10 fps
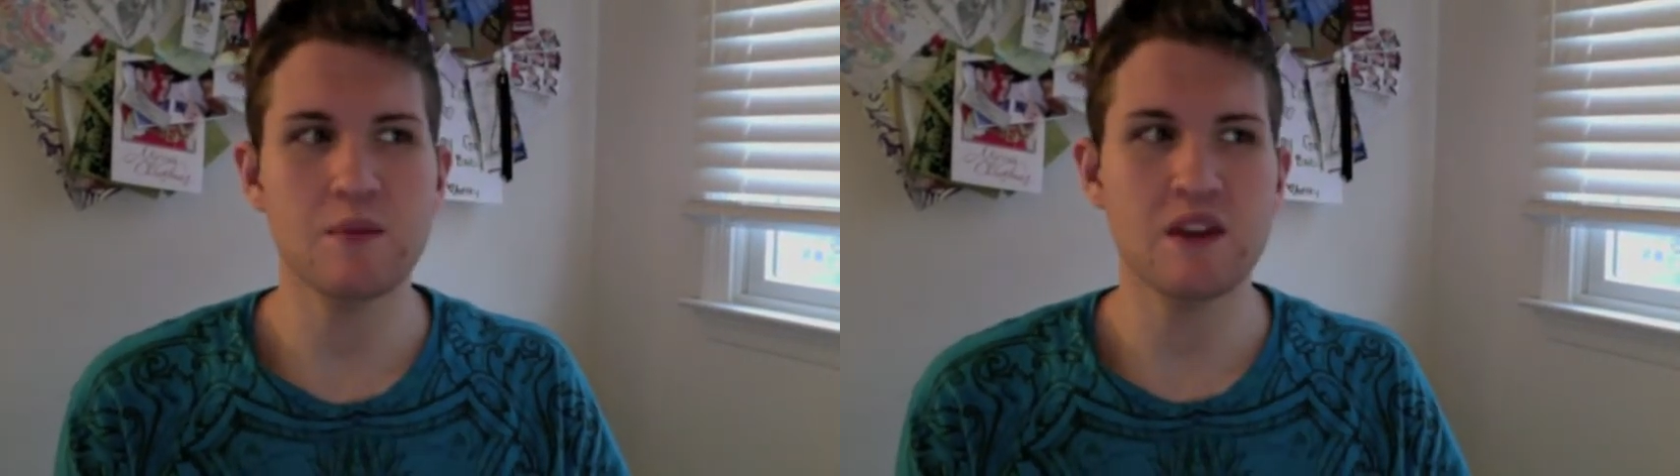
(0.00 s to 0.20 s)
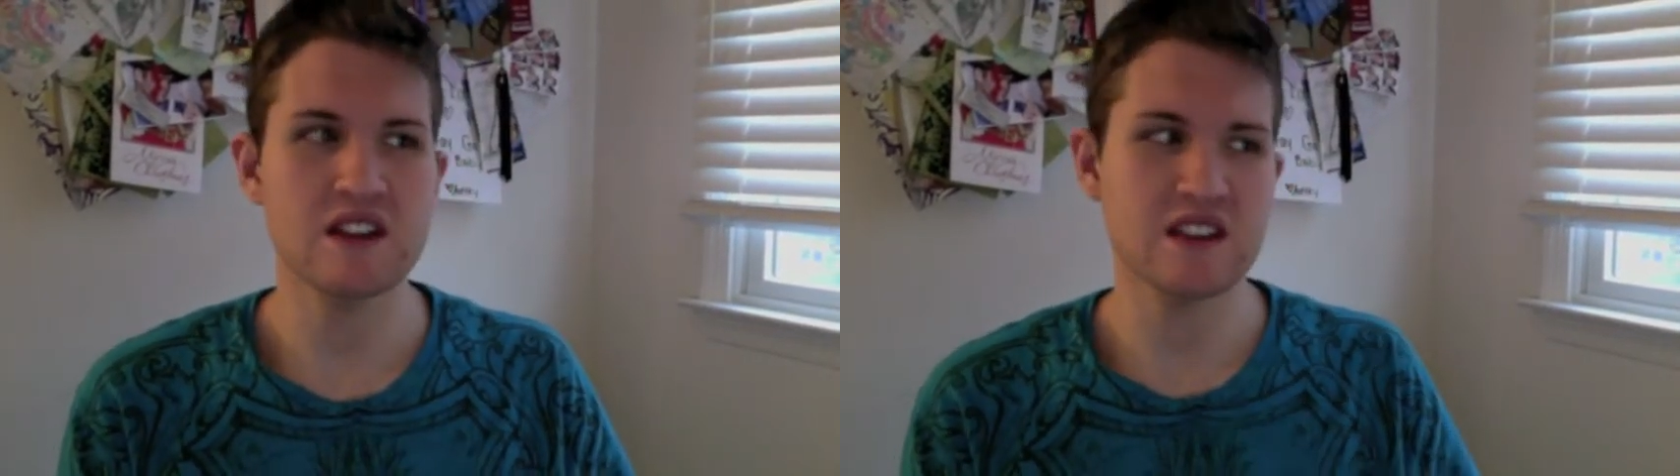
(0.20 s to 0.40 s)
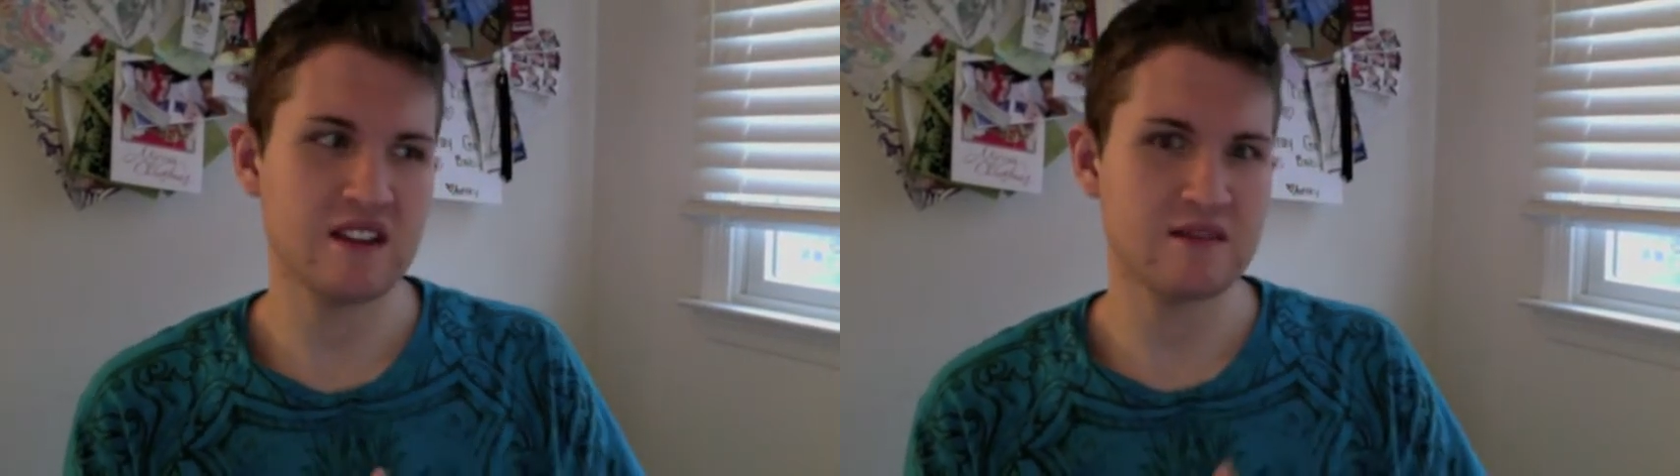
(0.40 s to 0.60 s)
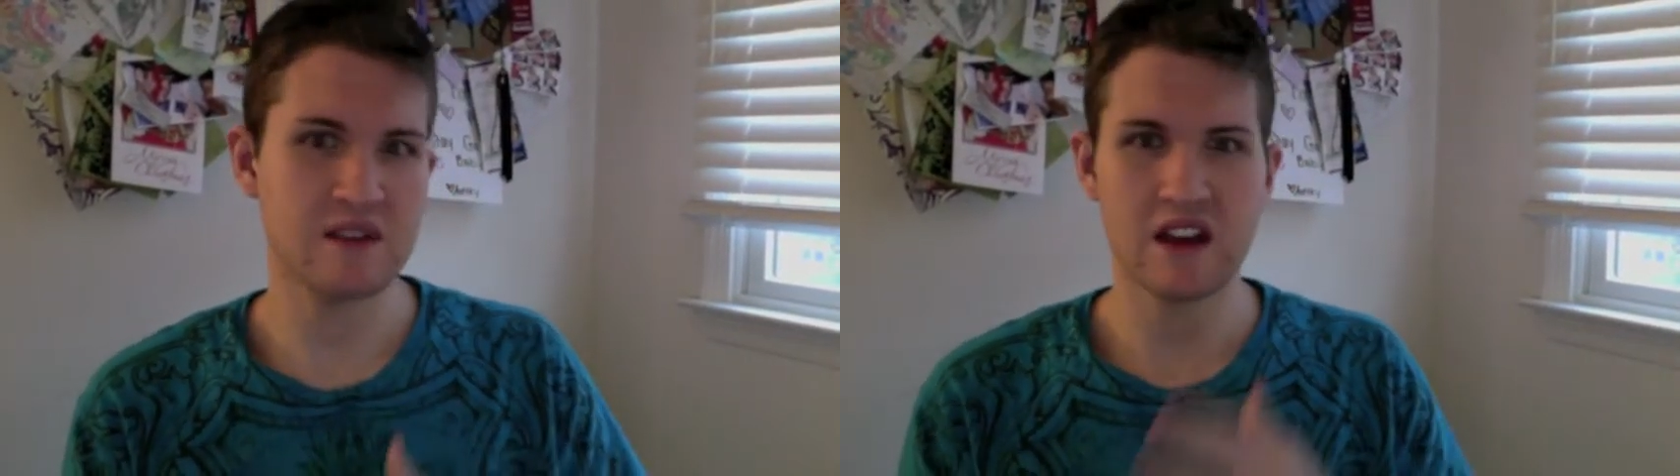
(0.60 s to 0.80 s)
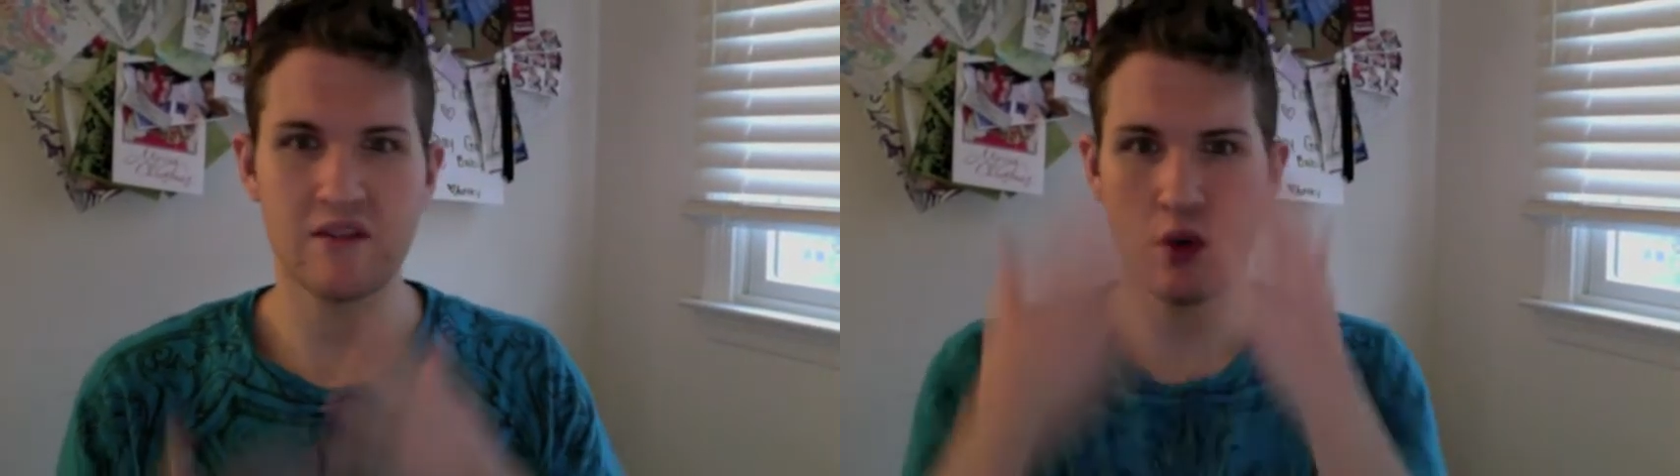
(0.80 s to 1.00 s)
because it gives me
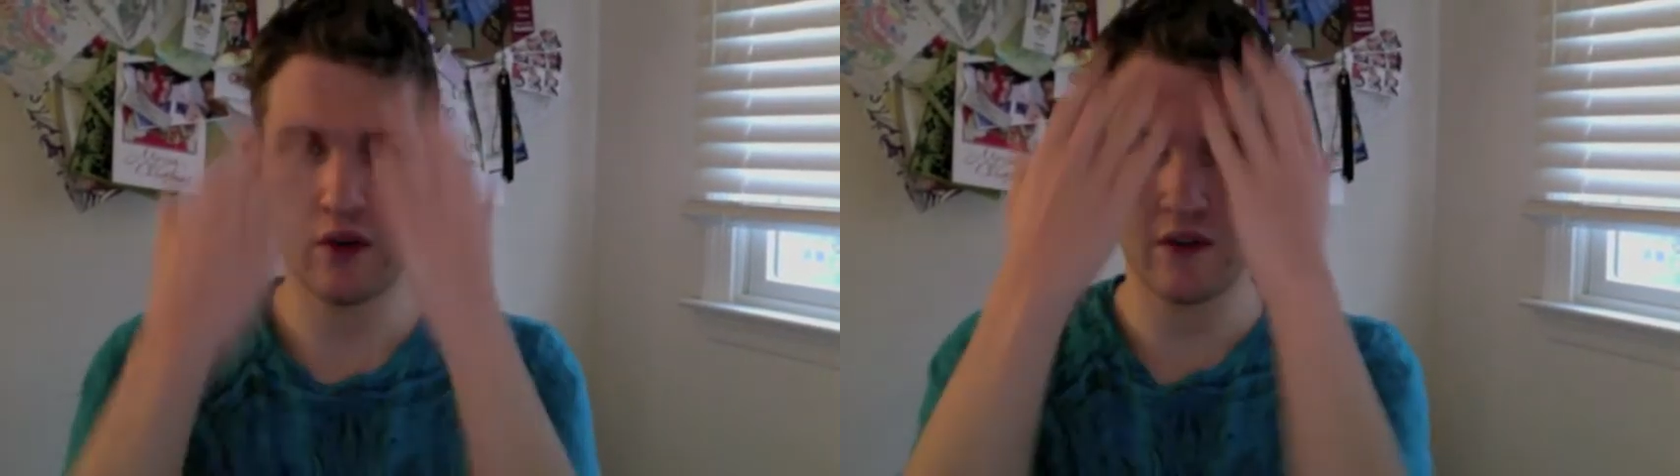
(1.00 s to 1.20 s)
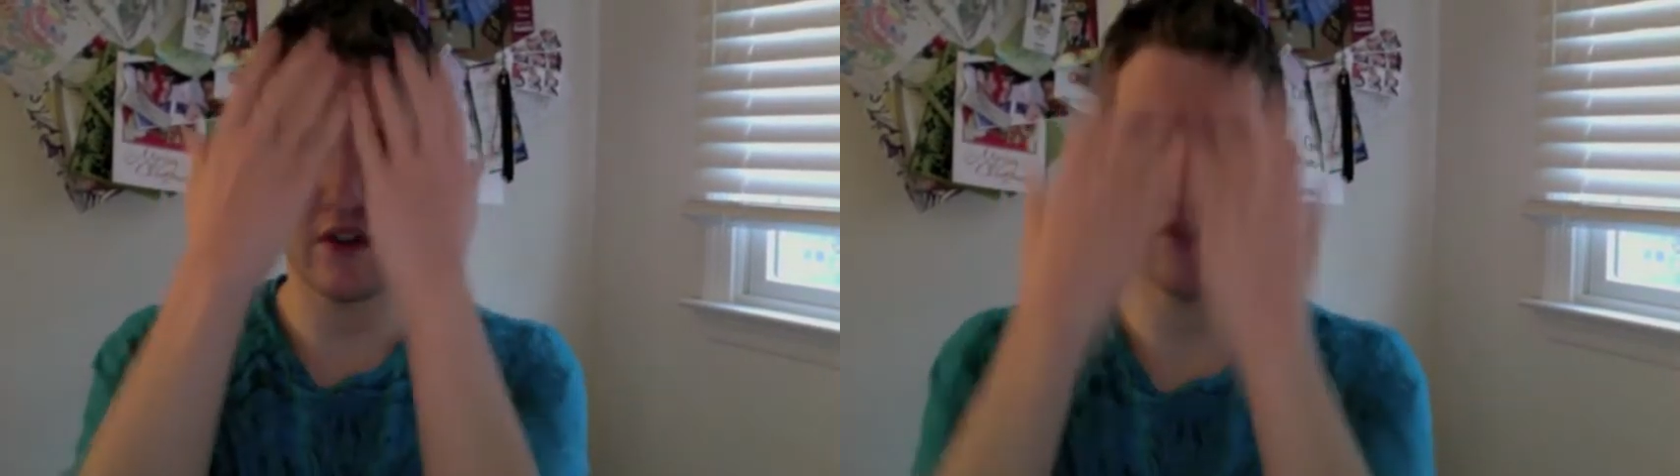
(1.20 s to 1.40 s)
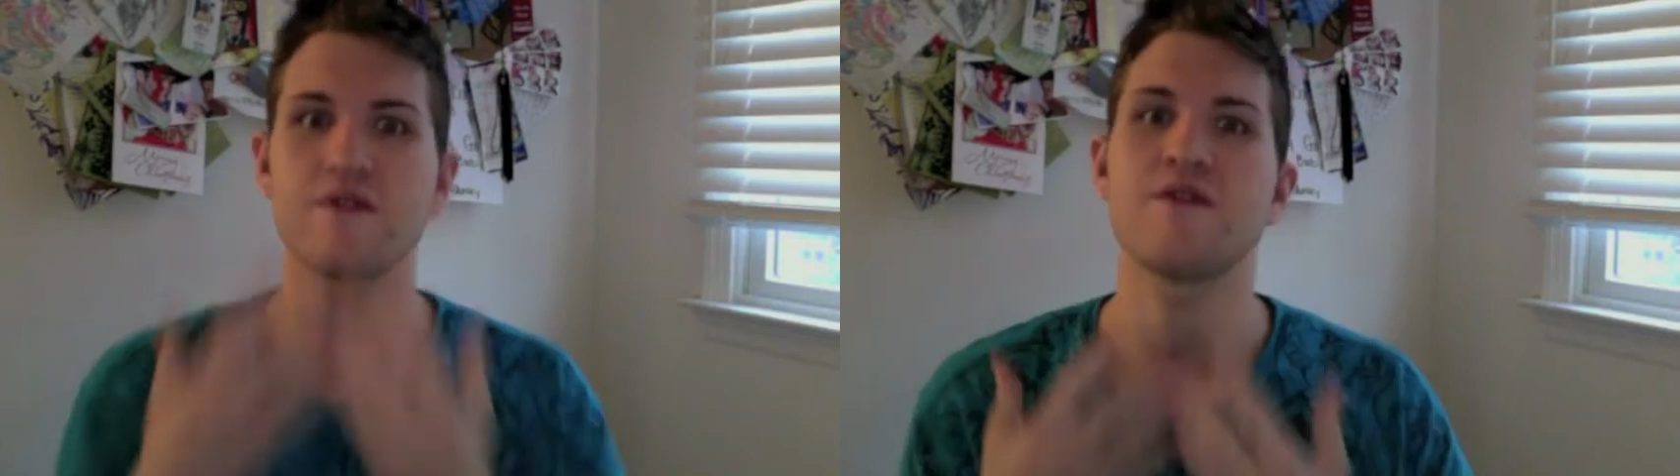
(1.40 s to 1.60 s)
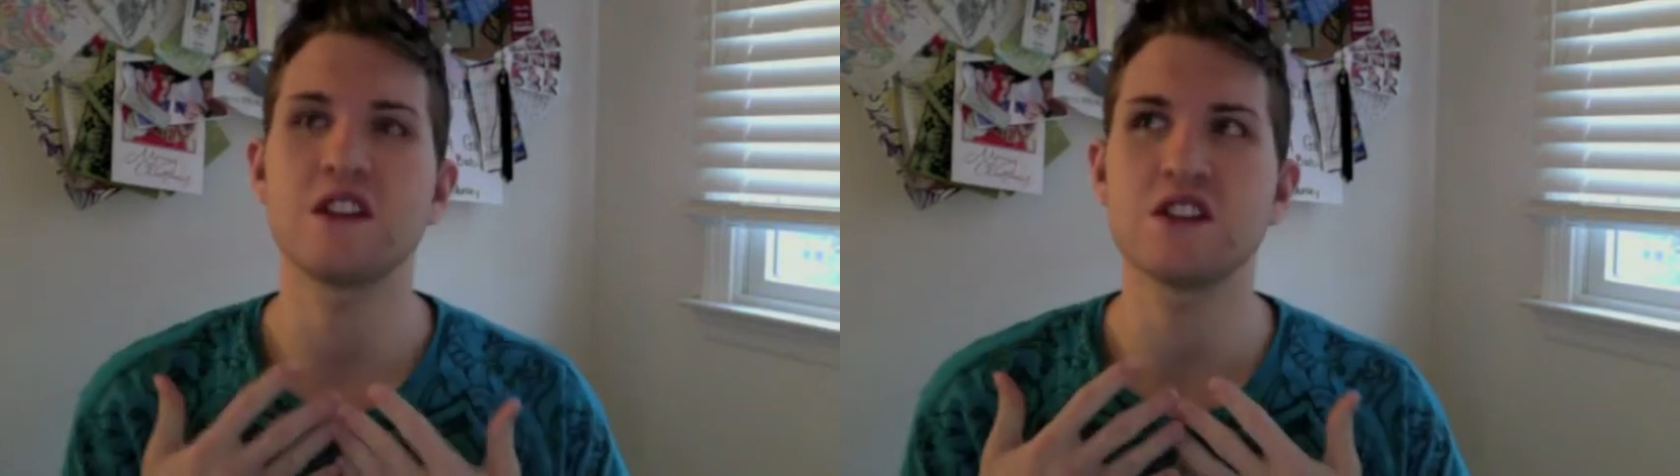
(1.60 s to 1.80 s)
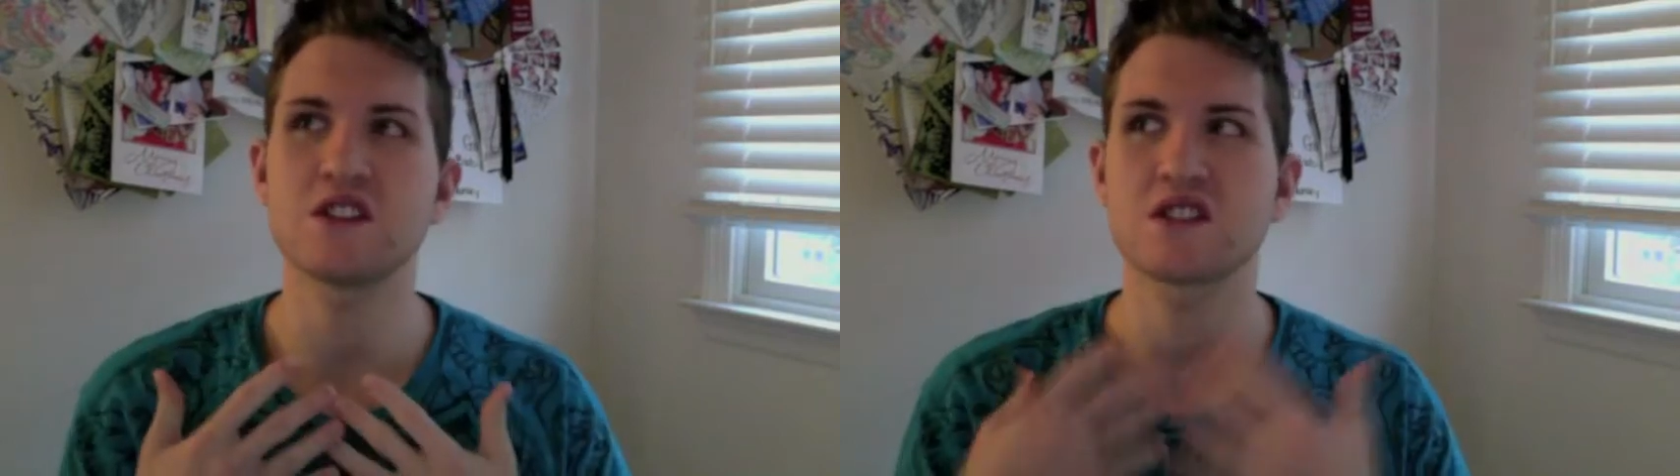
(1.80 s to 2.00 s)
kind of more of a finished,